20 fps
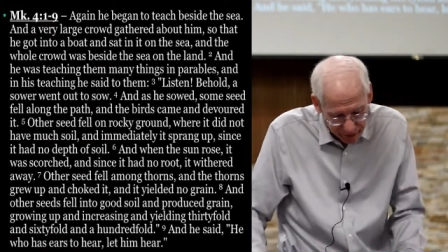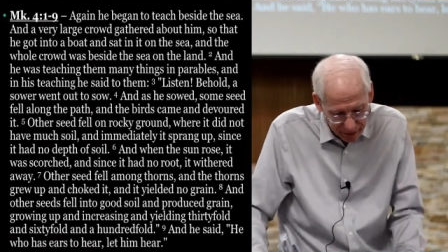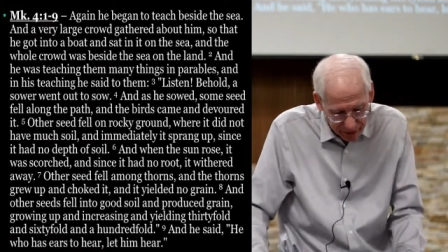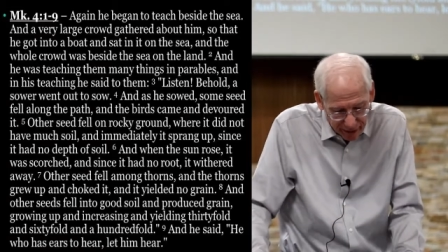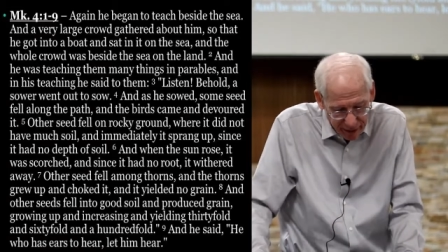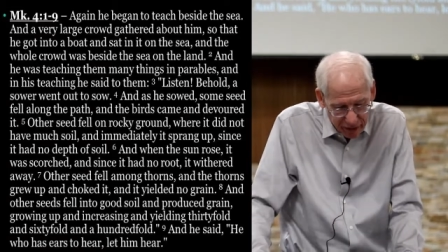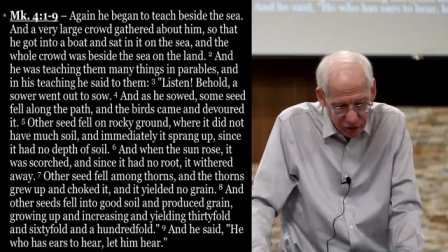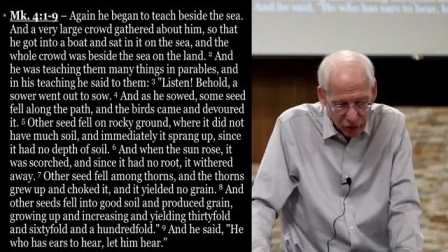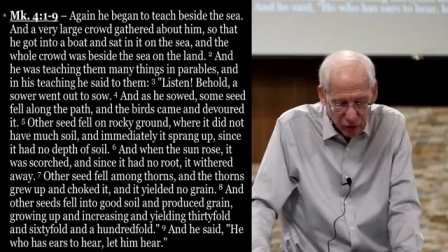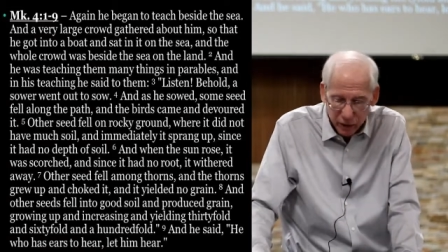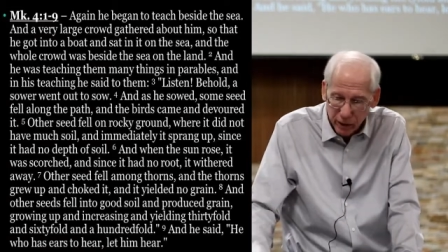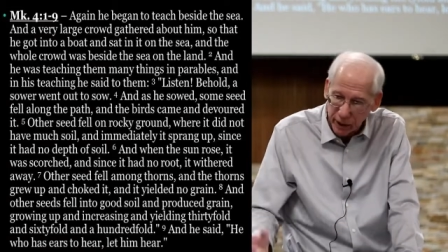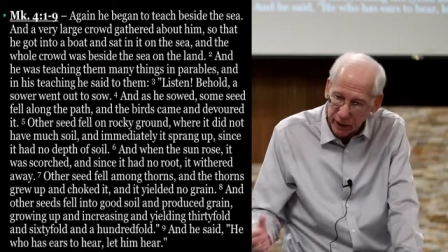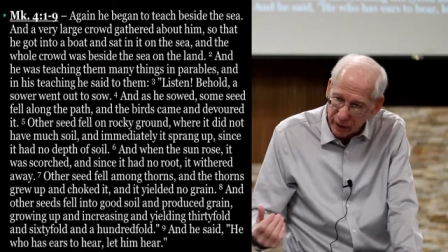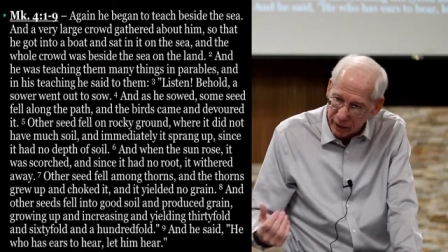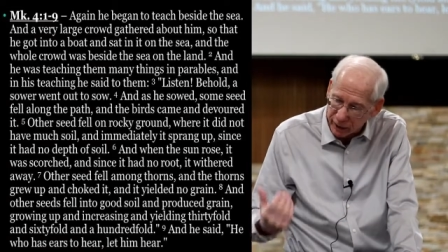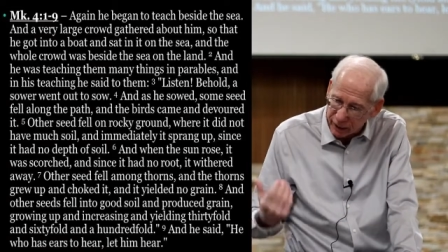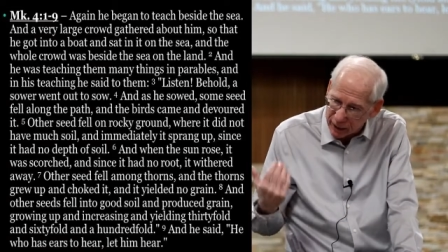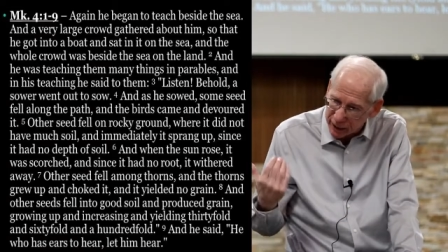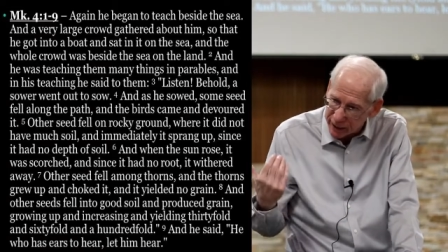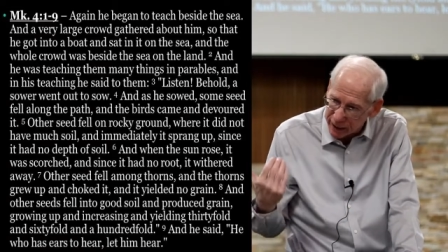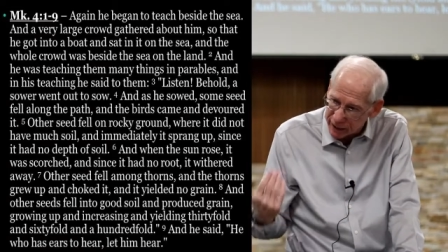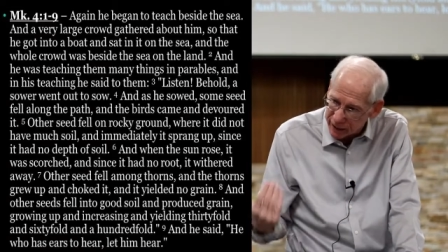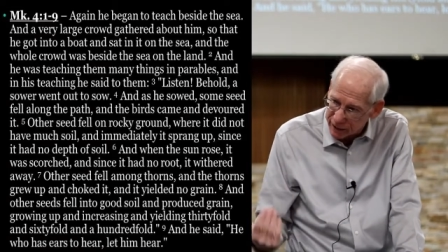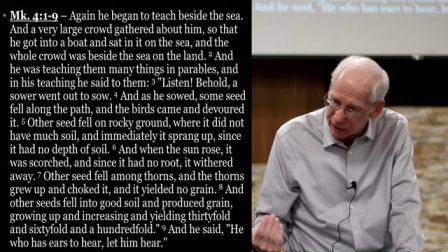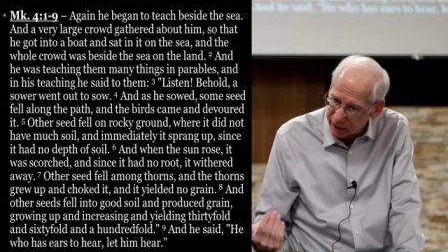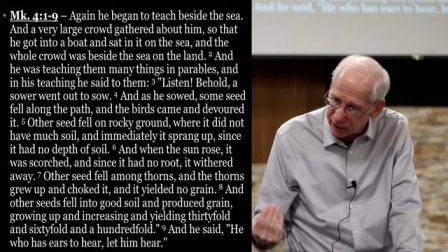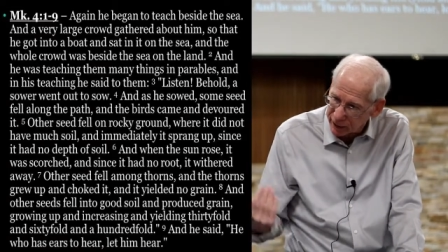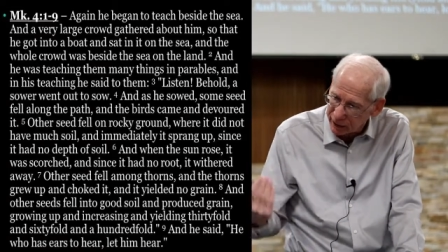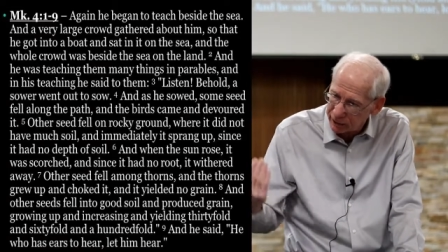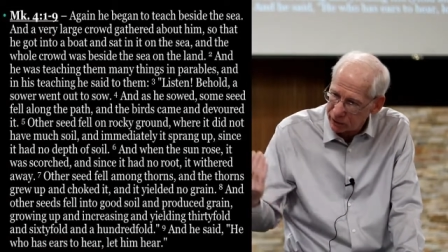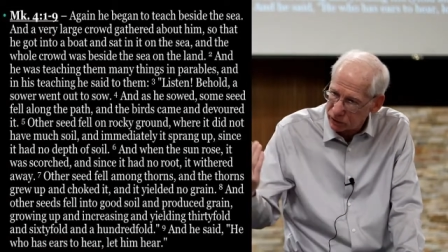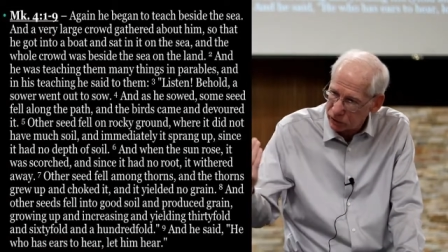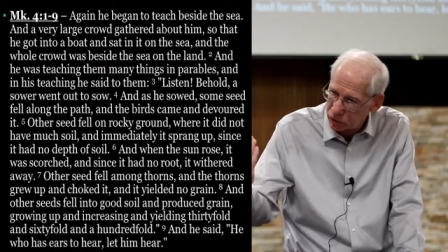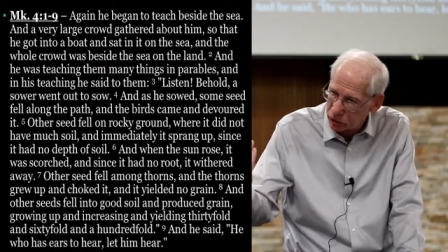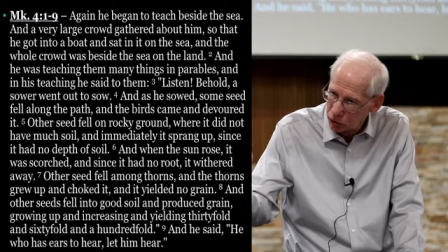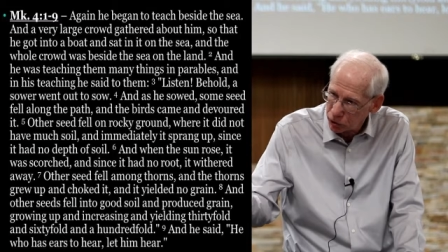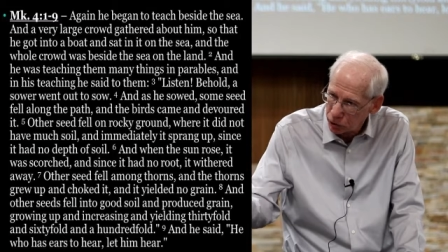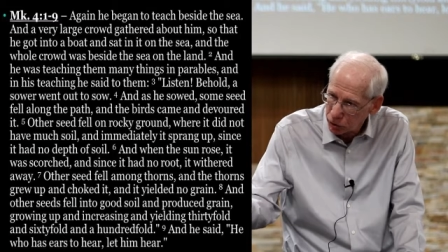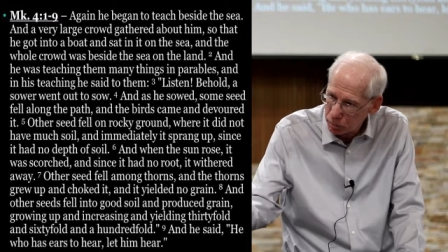intention that, it, that he
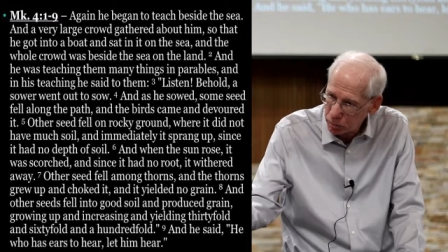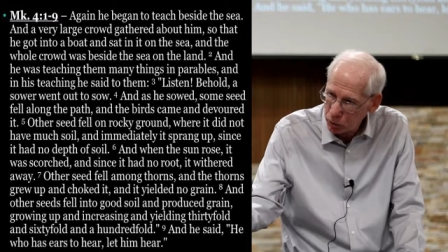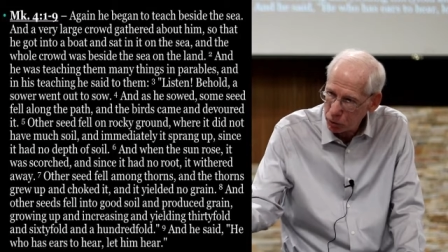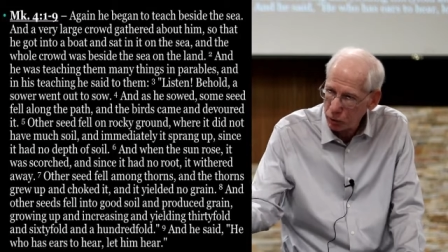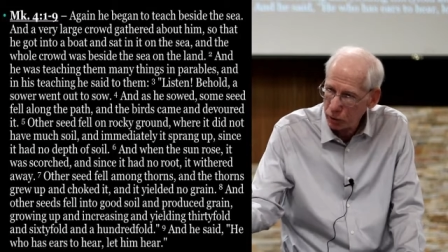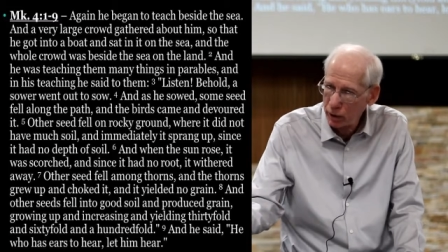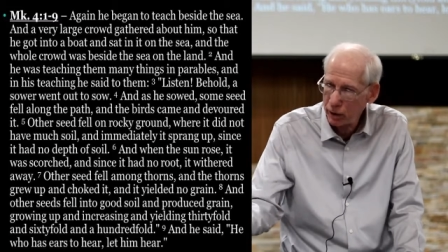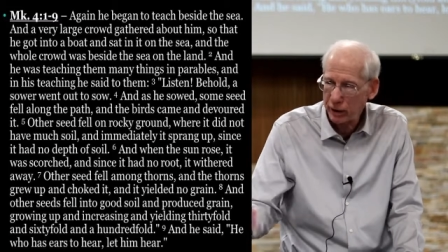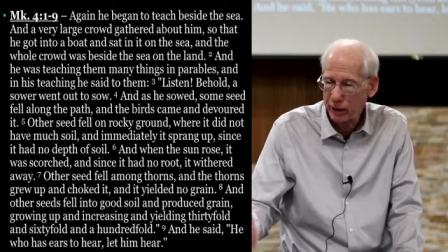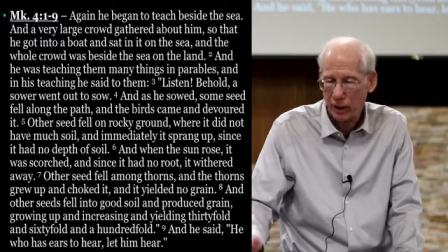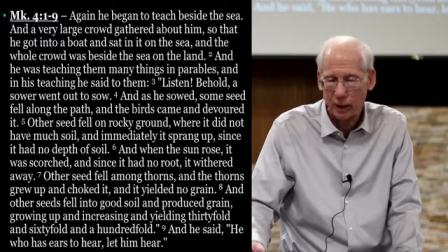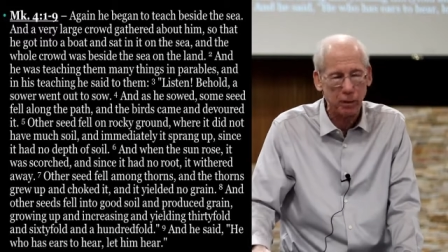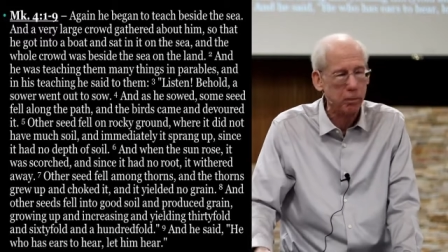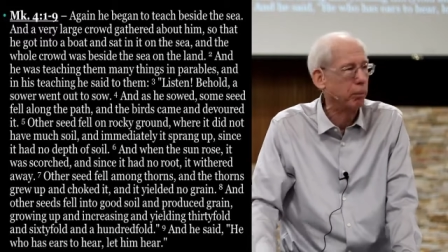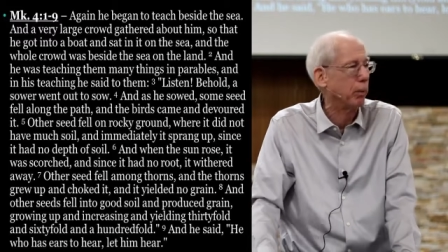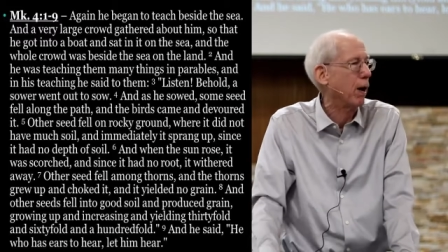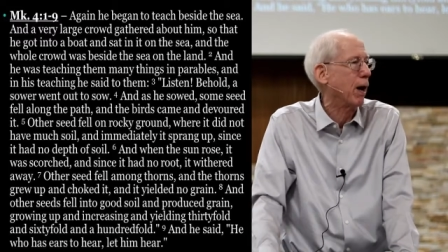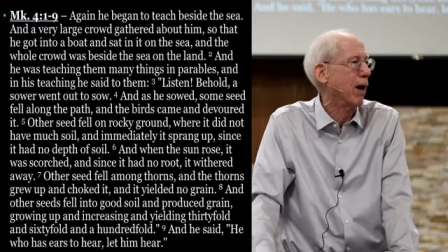intends to communicate